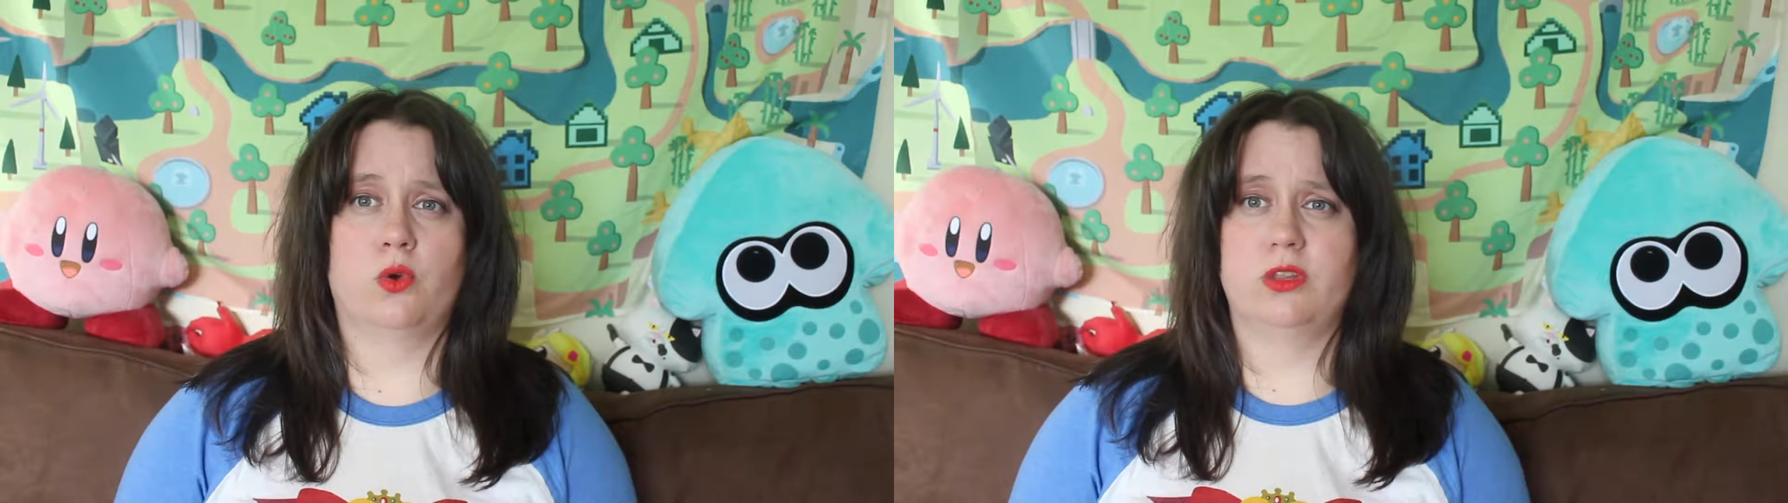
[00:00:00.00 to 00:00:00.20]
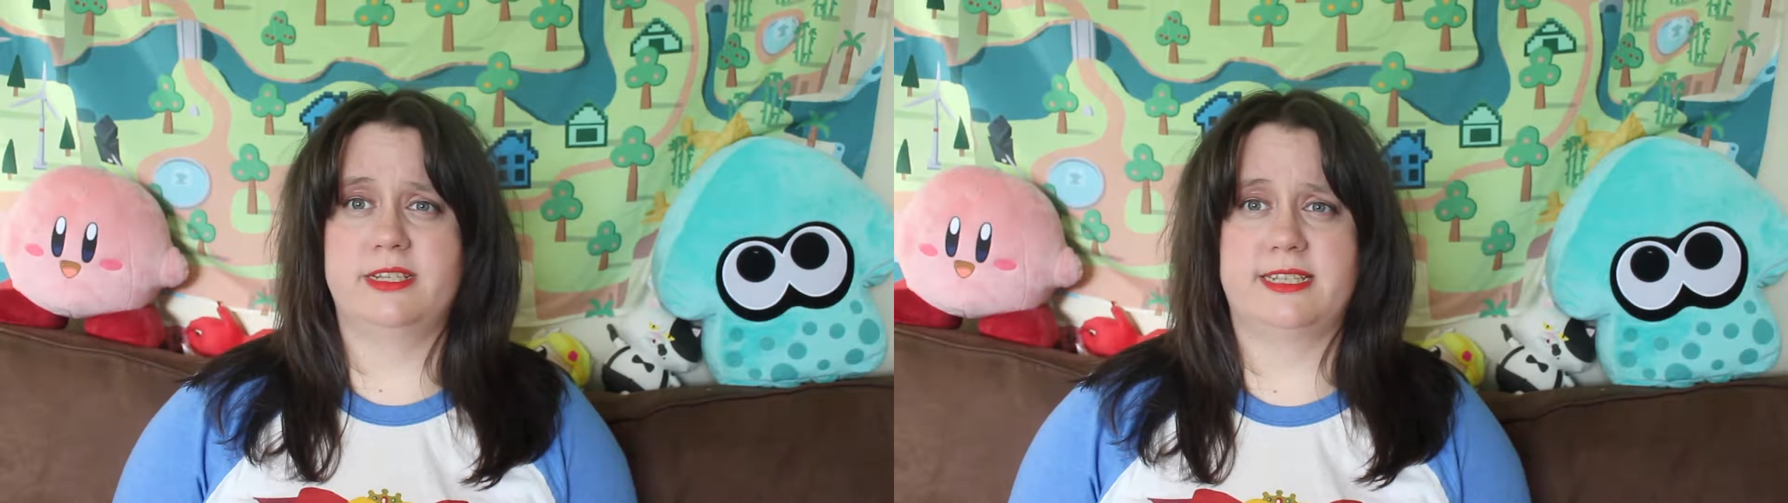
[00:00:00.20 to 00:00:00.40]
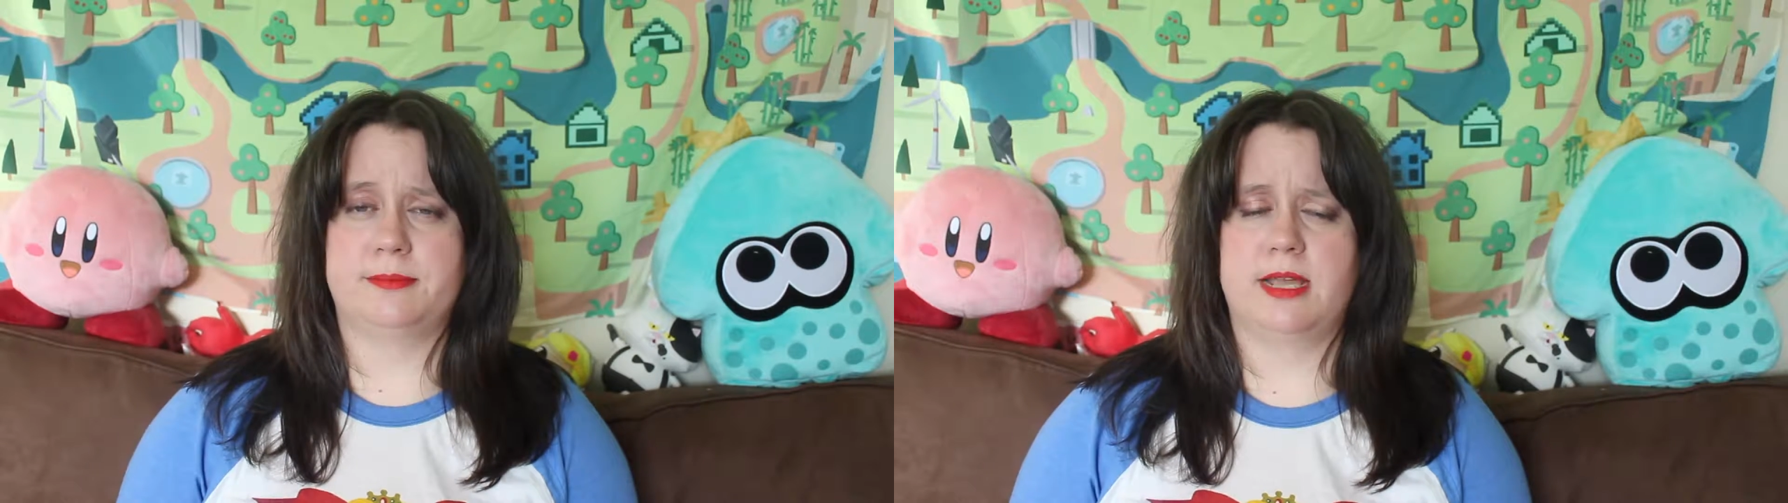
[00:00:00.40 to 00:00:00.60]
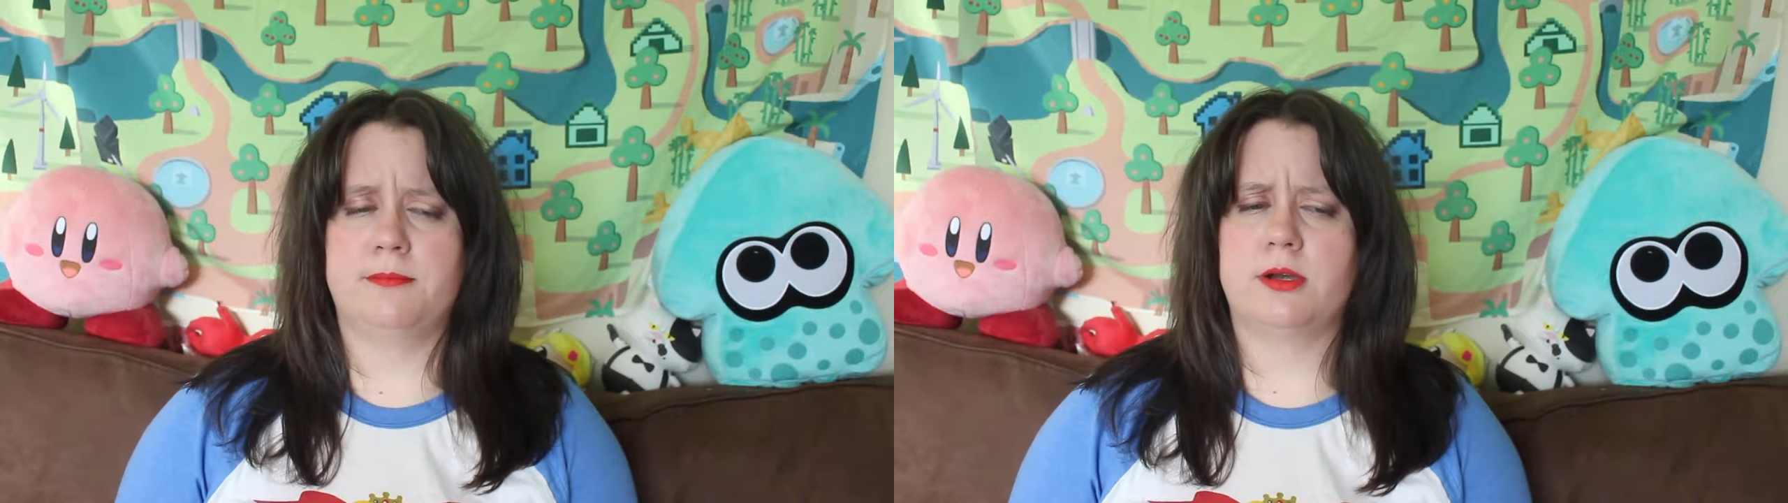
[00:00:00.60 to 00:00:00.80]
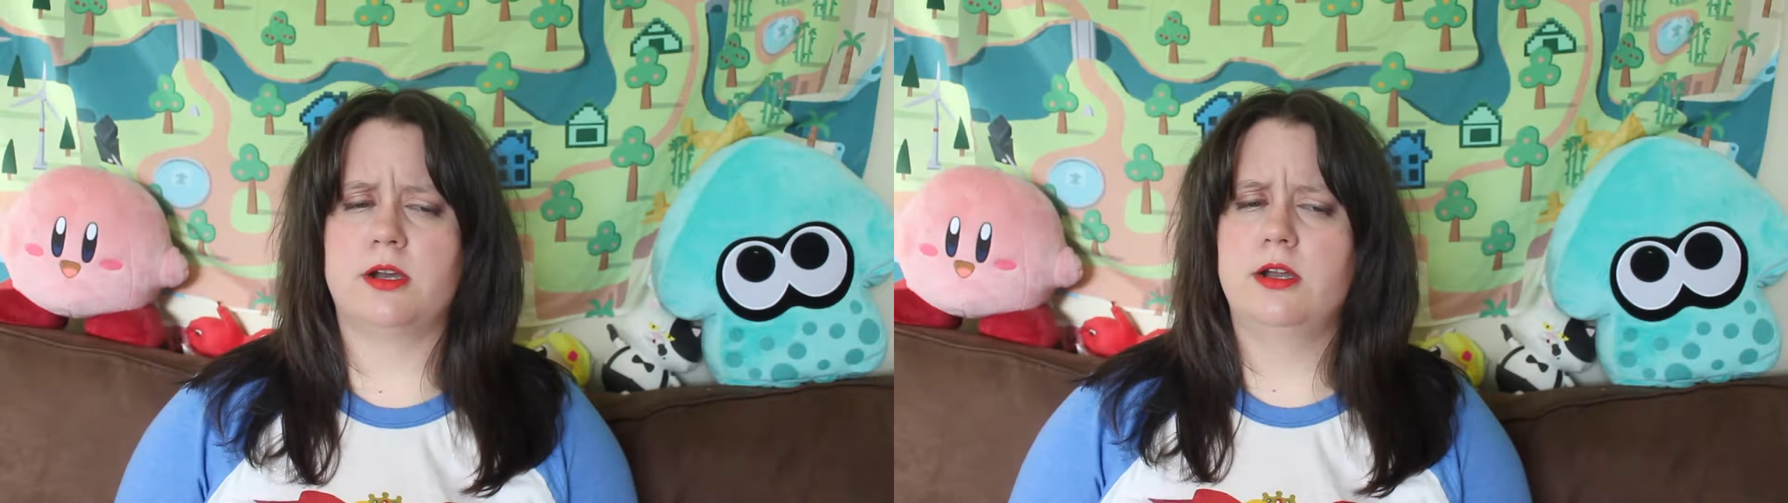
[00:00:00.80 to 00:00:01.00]
early
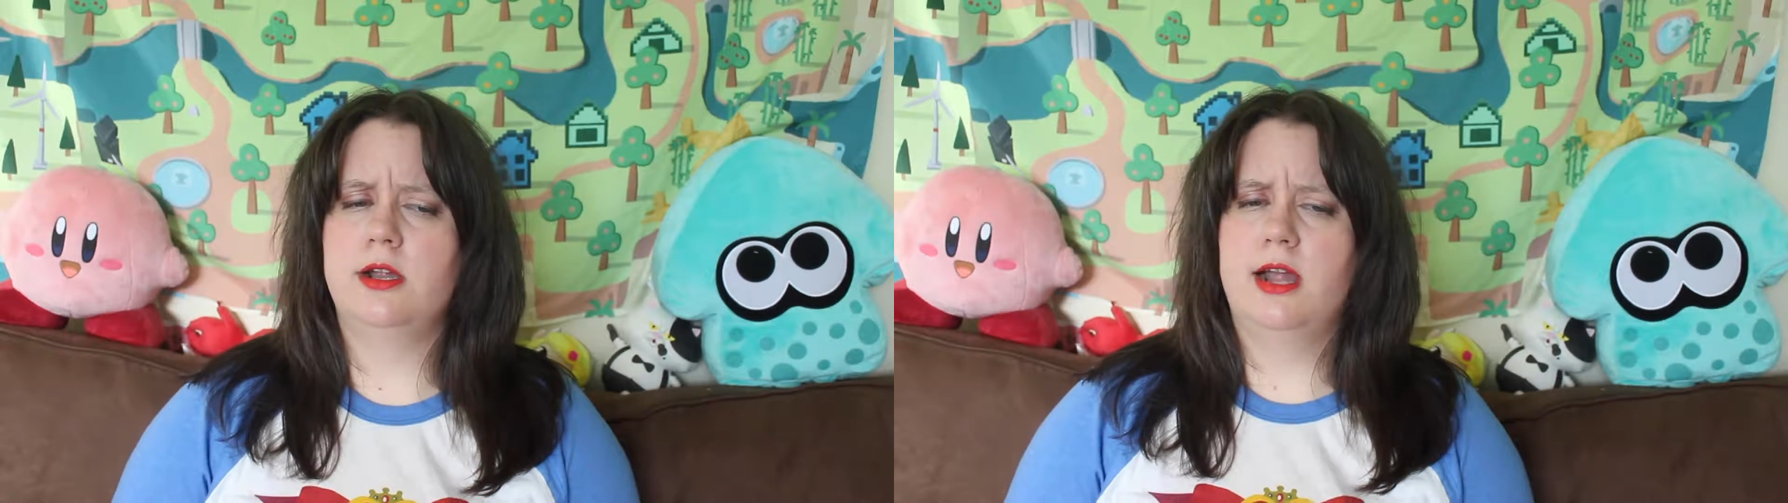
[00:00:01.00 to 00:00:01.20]
September,